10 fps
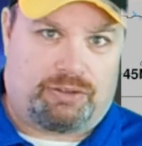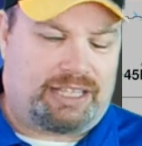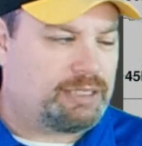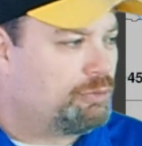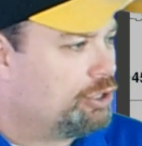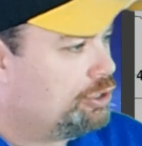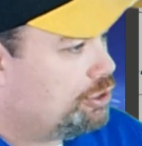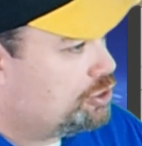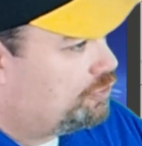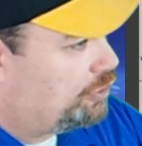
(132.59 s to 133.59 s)
So that's some good
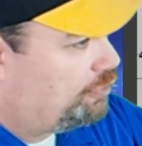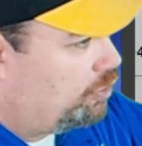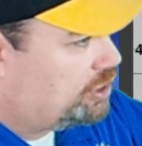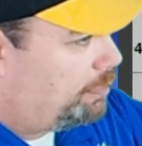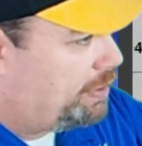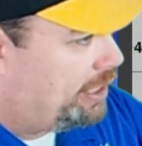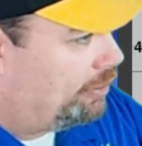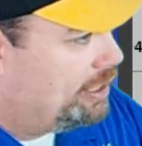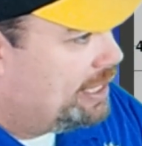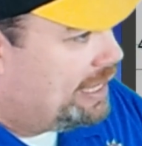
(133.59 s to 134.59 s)
news for the folks up
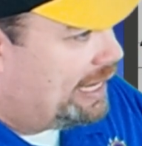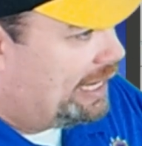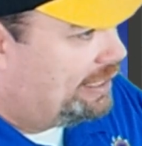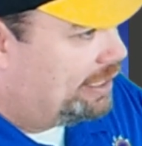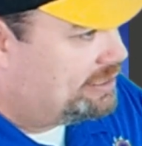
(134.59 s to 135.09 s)
here in,